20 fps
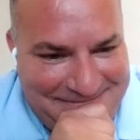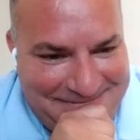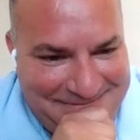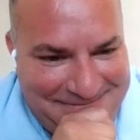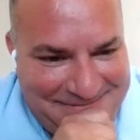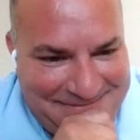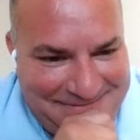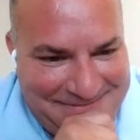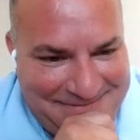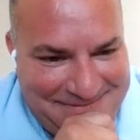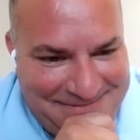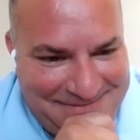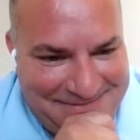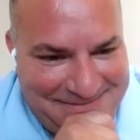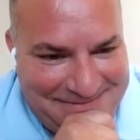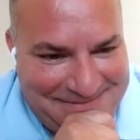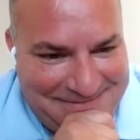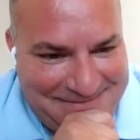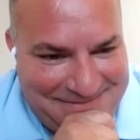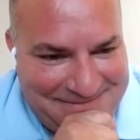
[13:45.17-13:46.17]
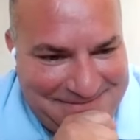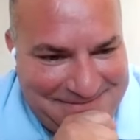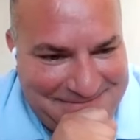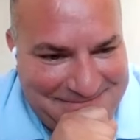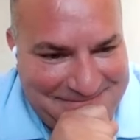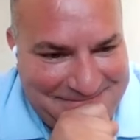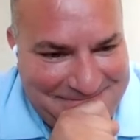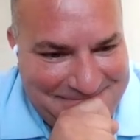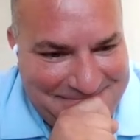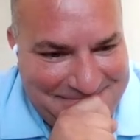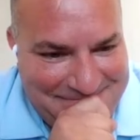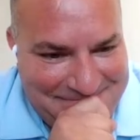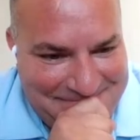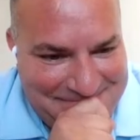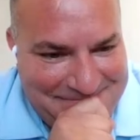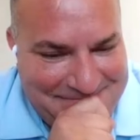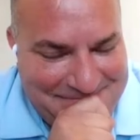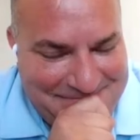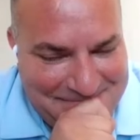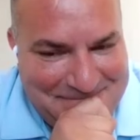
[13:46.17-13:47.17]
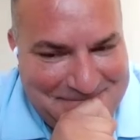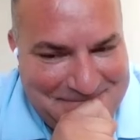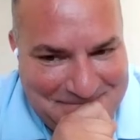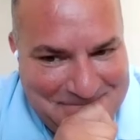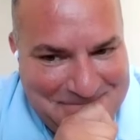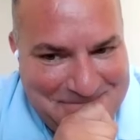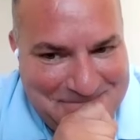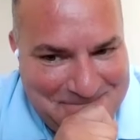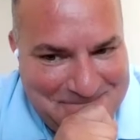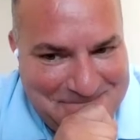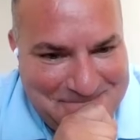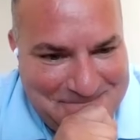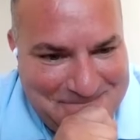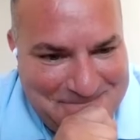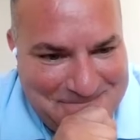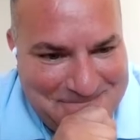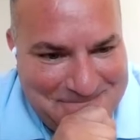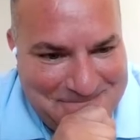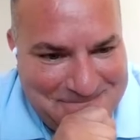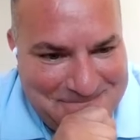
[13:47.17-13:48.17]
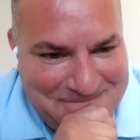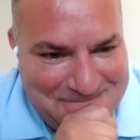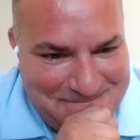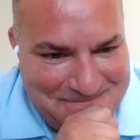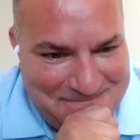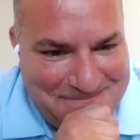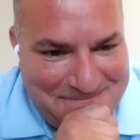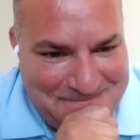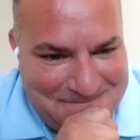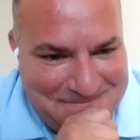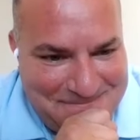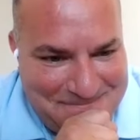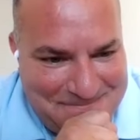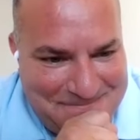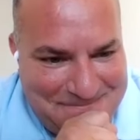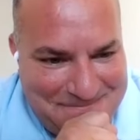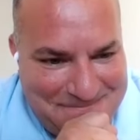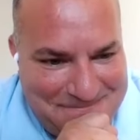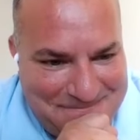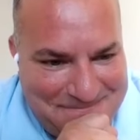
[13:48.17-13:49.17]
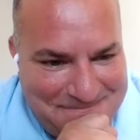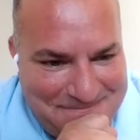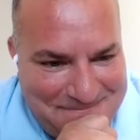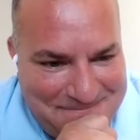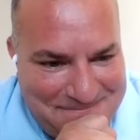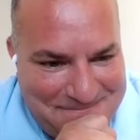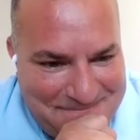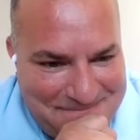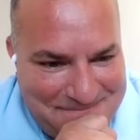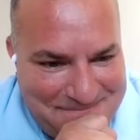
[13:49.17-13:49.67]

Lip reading: No words are spoken by the person on screen.